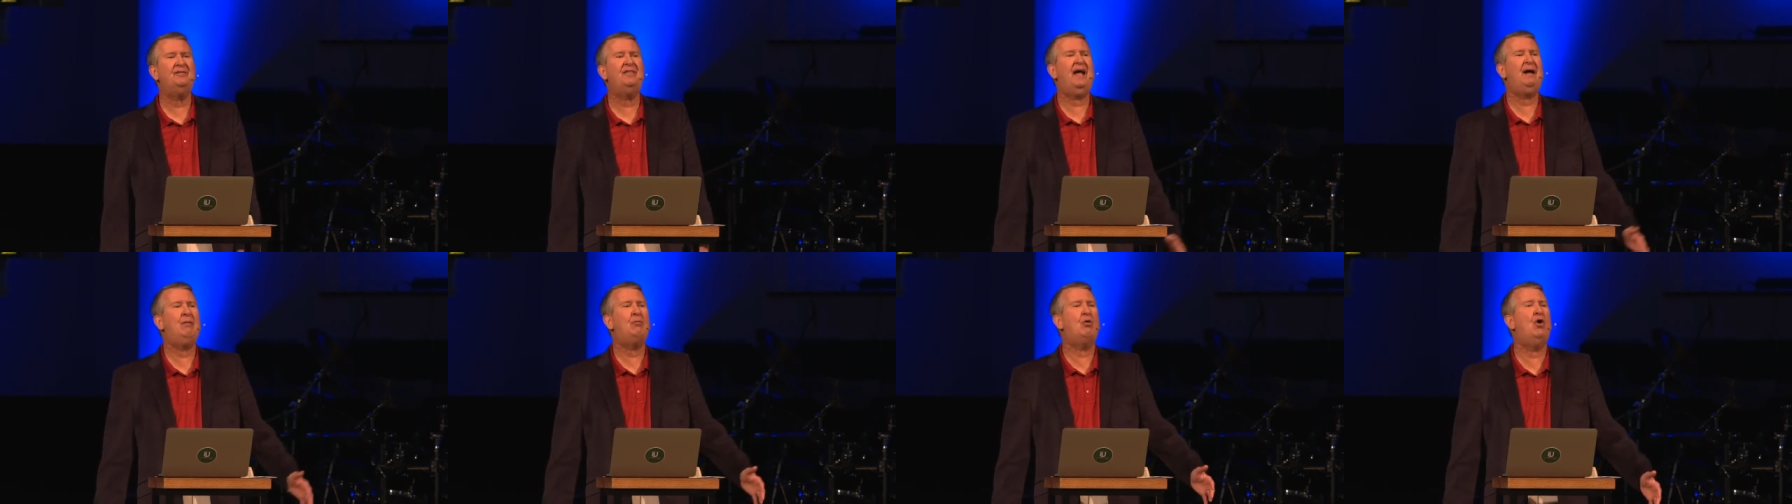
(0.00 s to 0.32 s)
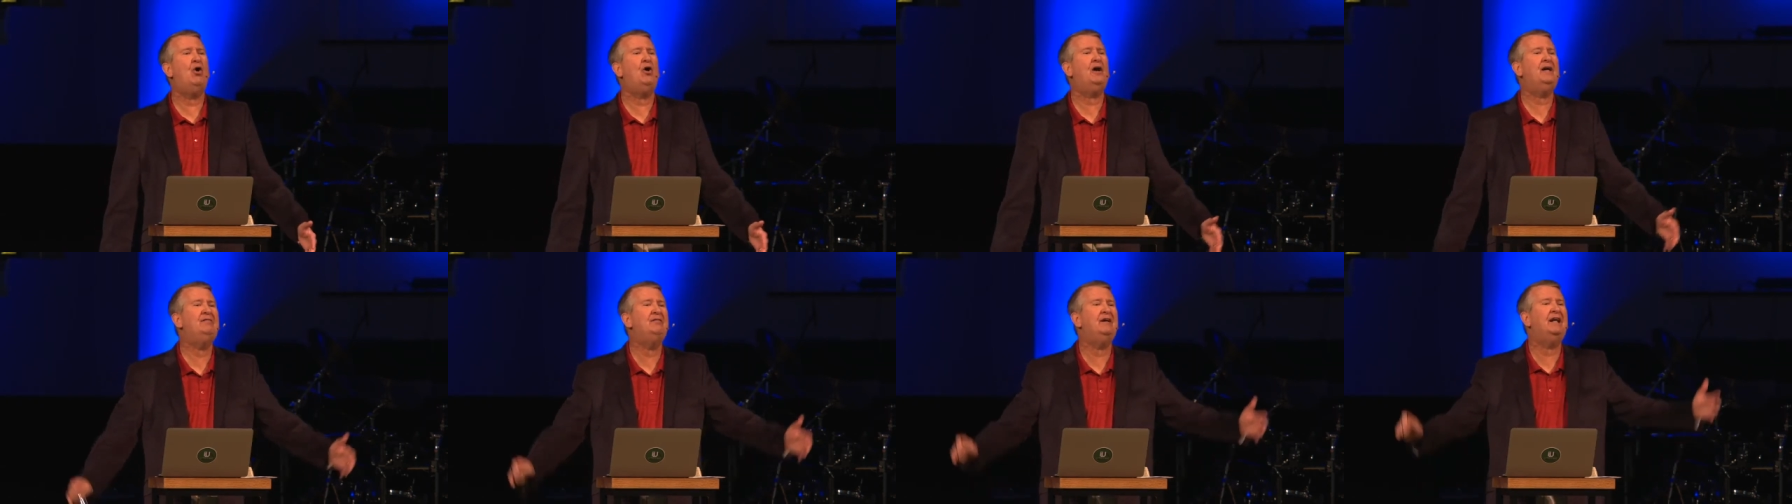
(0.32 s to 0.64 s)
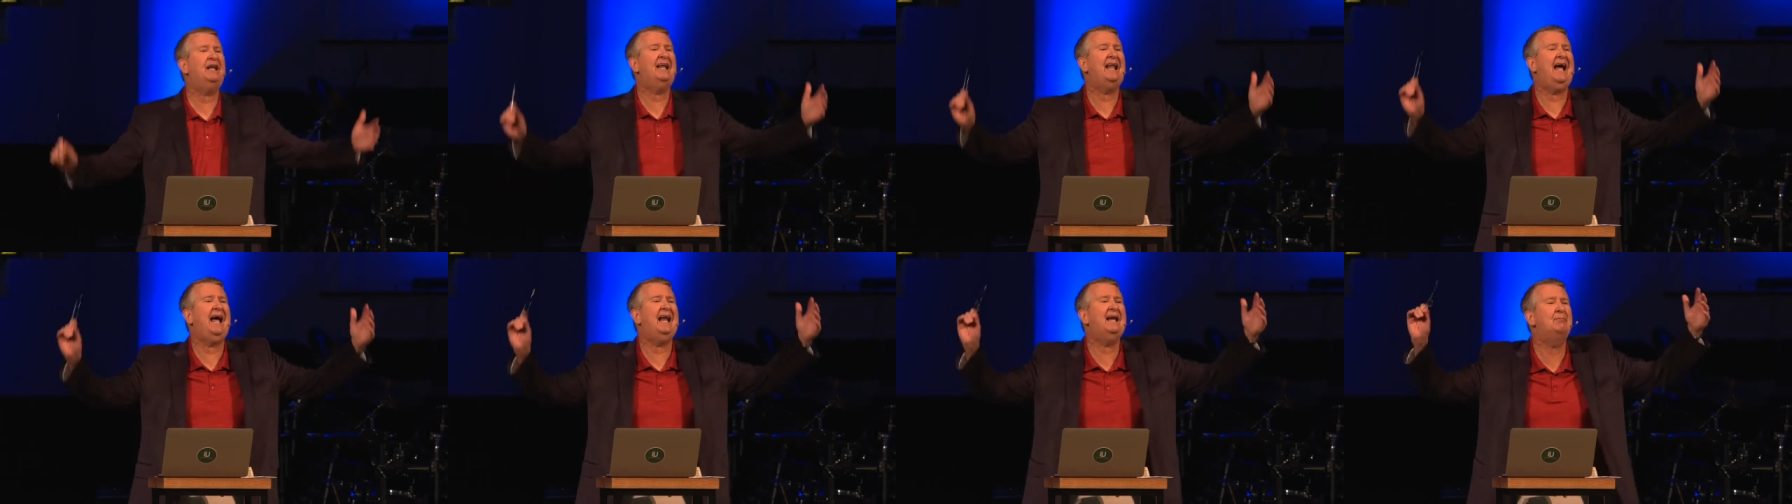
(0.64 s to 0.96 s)
they won't even
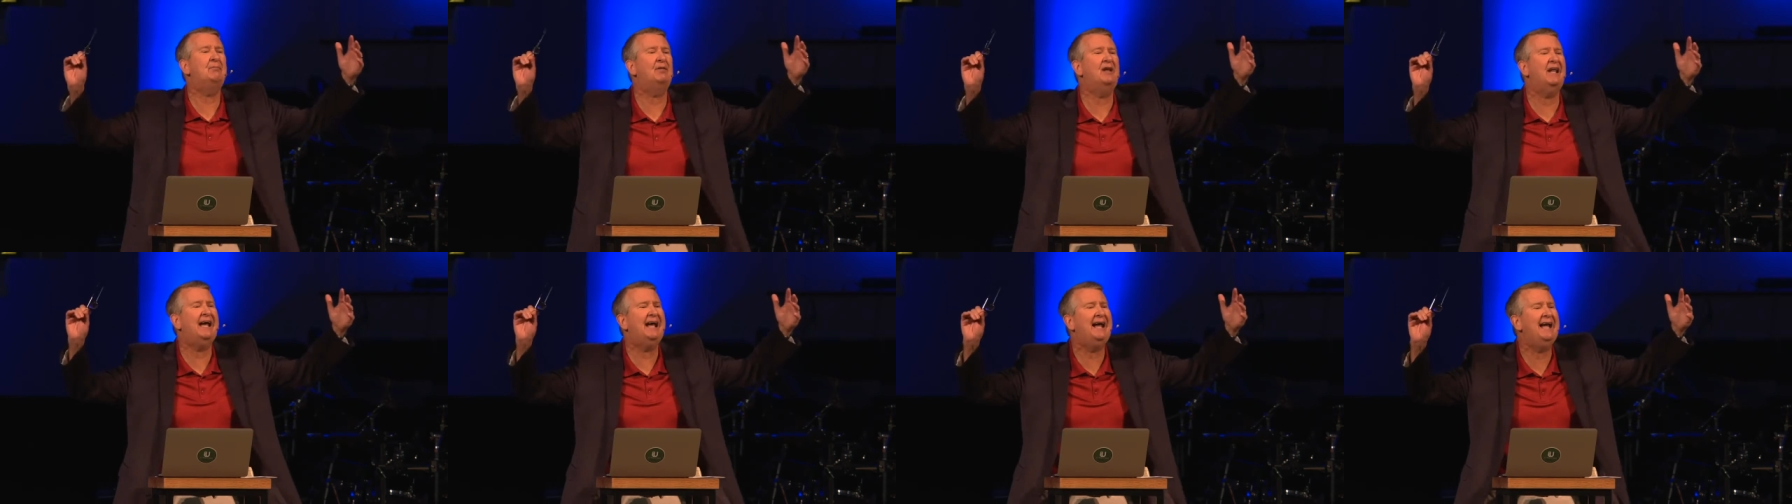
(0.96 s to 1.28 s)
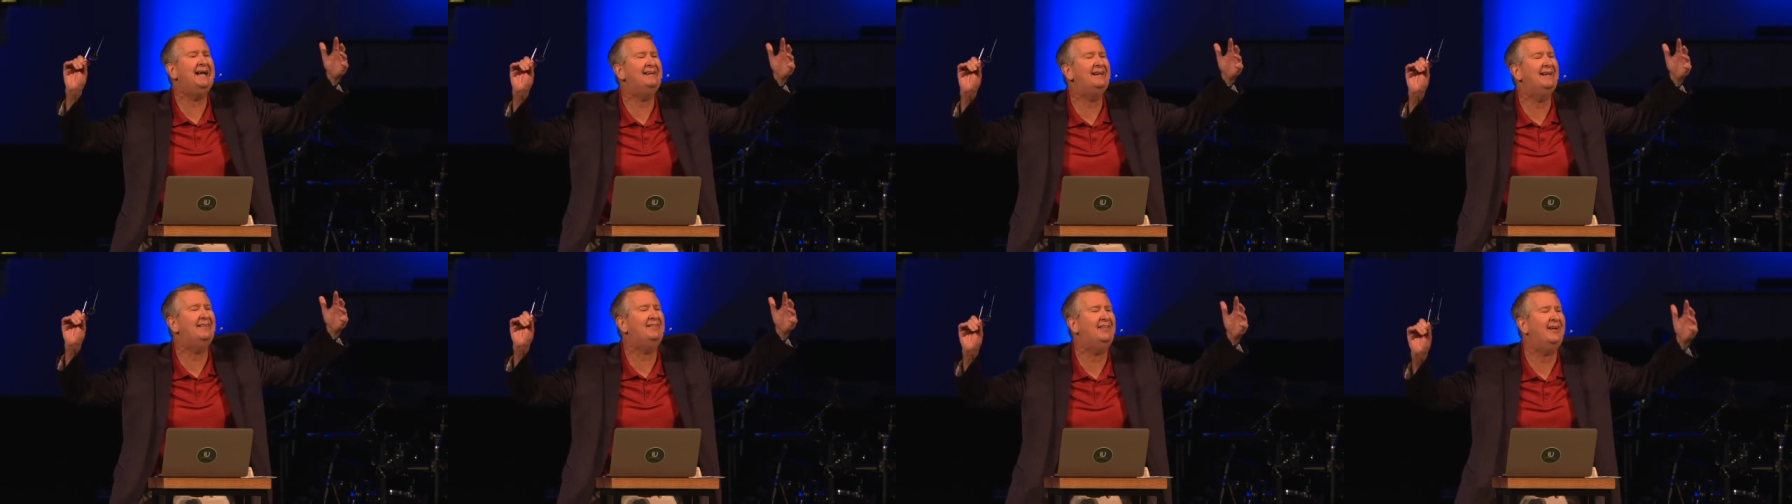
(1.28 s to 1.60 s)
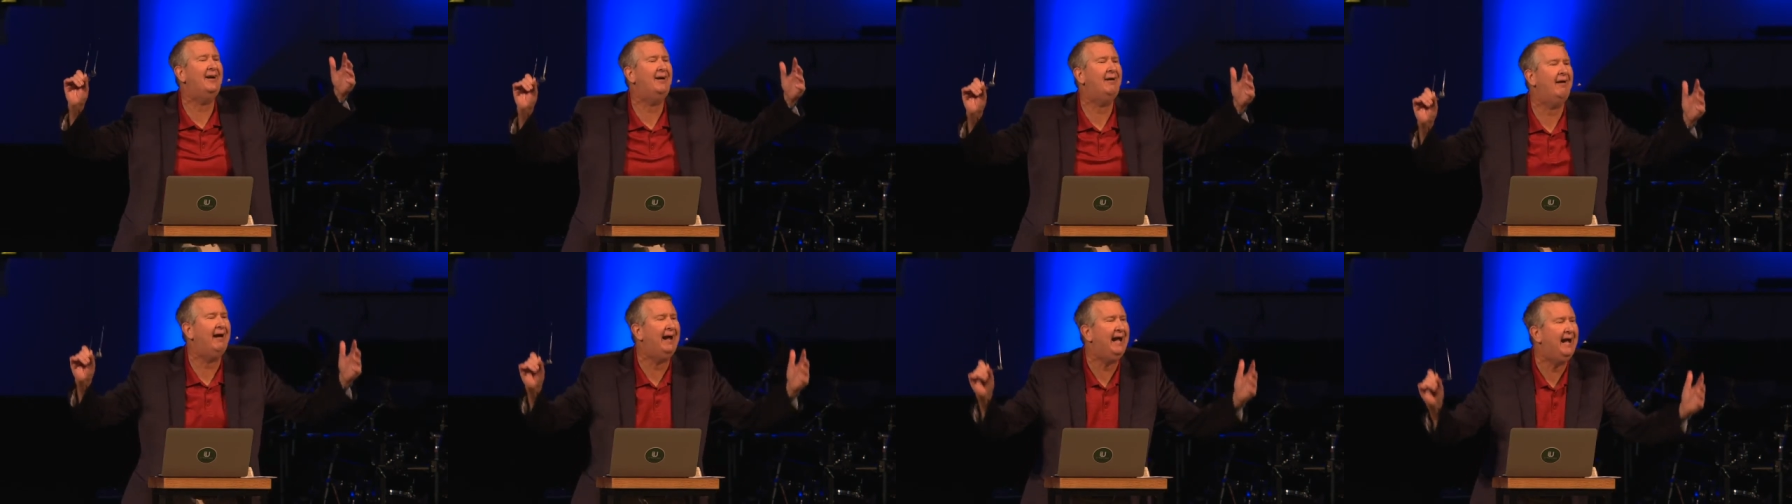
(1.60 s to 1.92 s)
let him land at
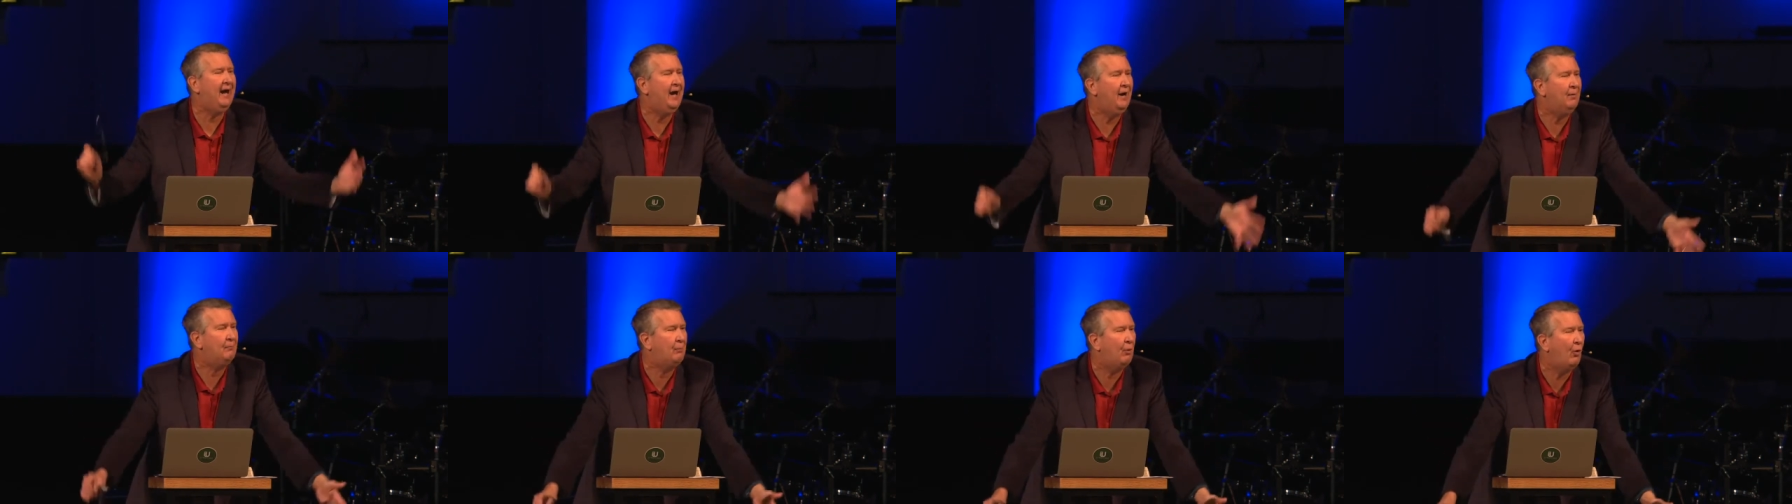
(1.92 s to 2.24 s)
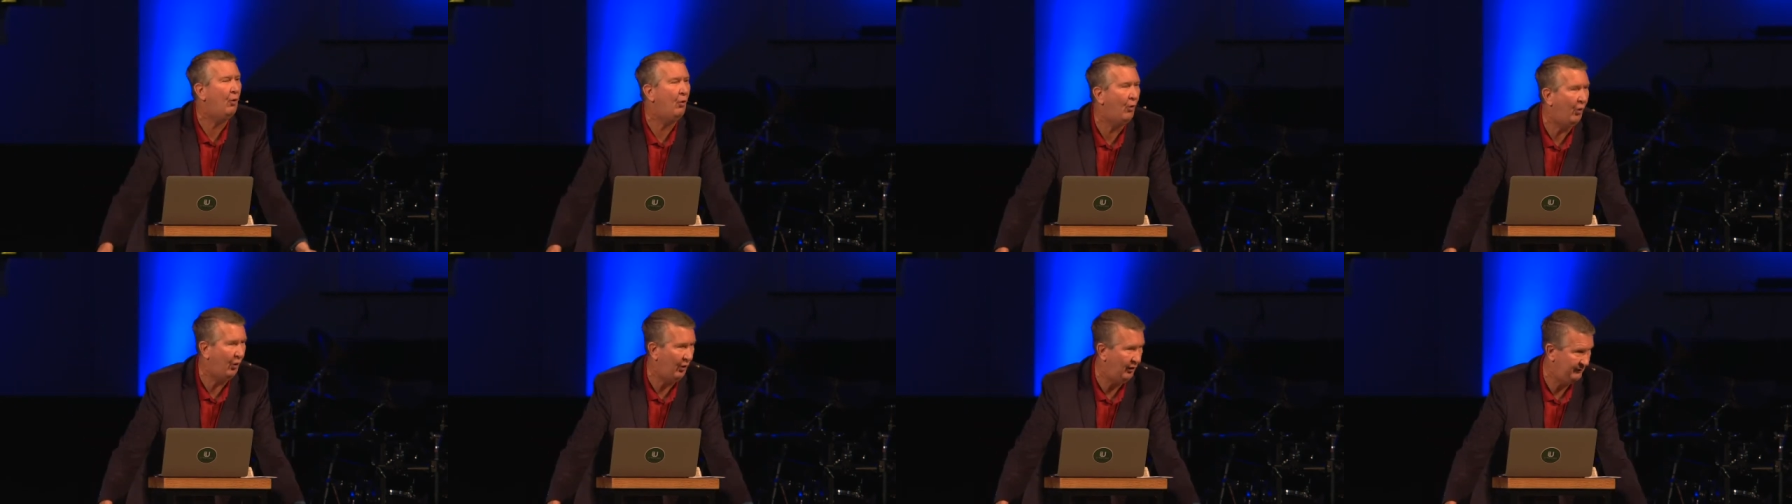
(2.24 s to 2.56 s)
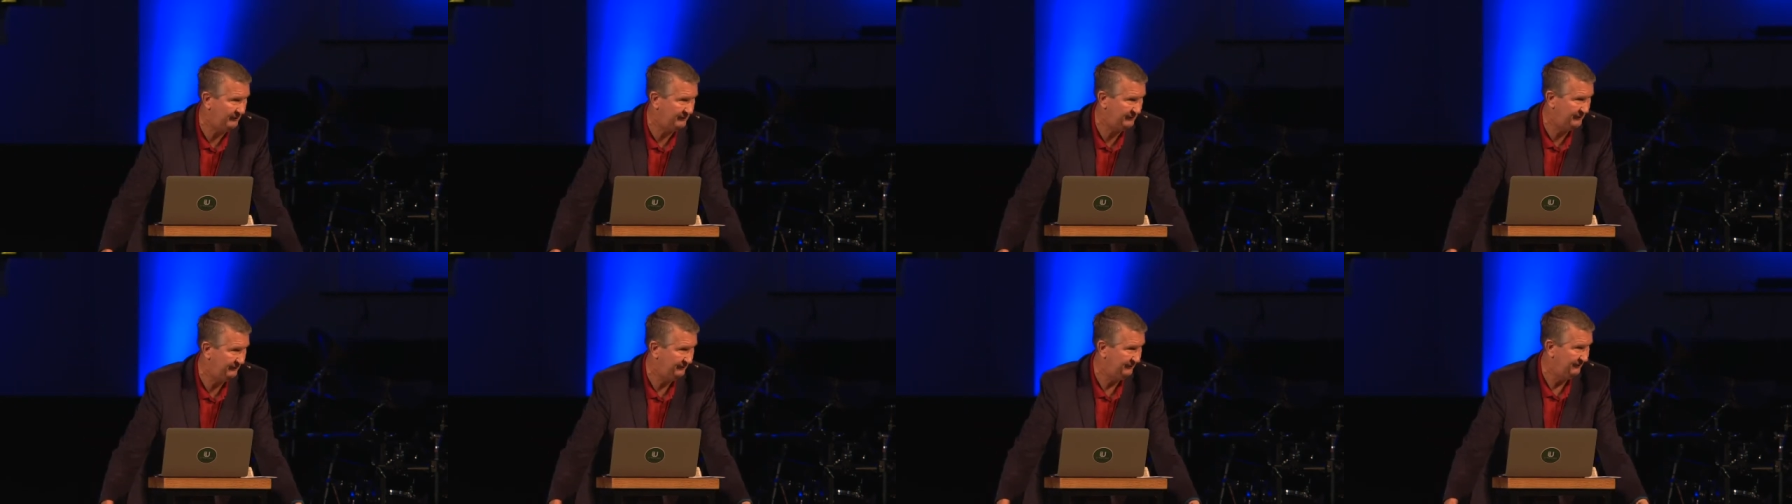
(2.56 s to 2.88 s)
their
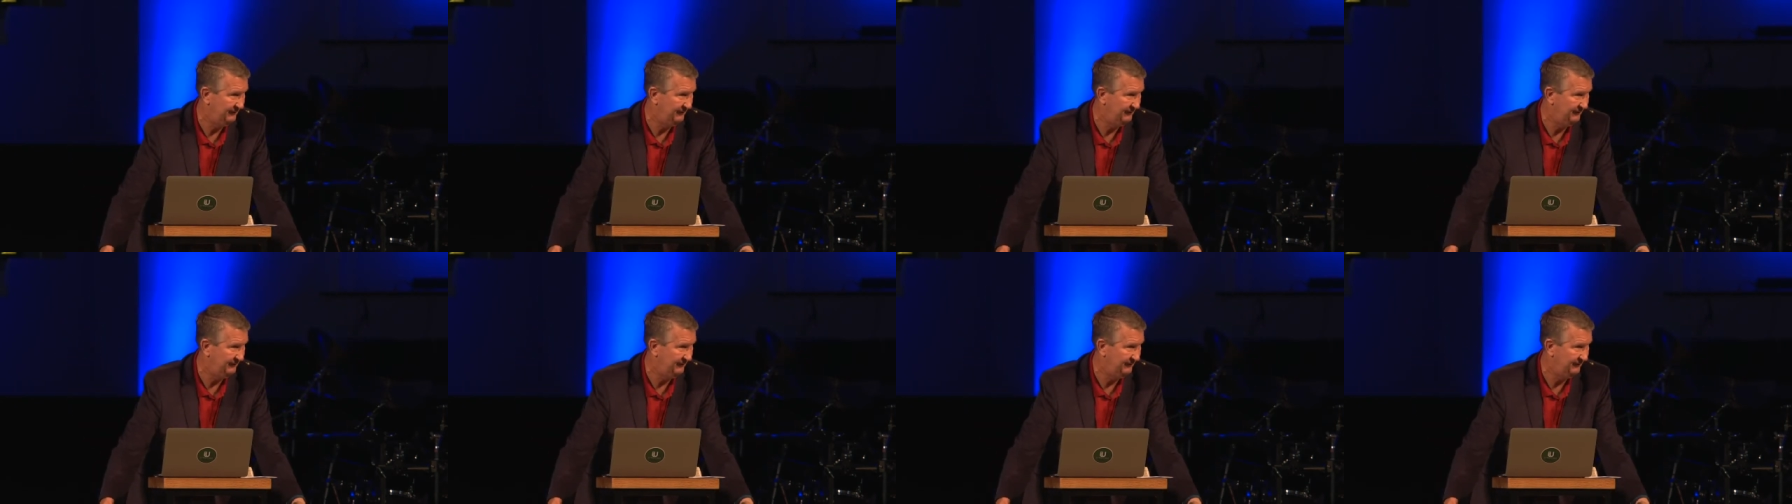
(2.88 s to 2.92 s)
airport.